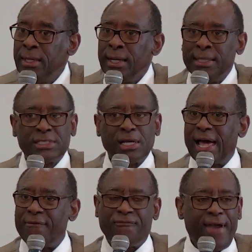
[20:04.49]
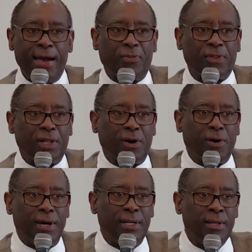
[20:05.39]
until I found the
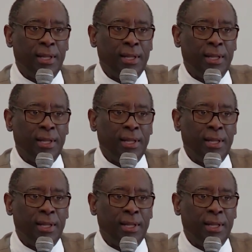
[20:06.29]
Lord.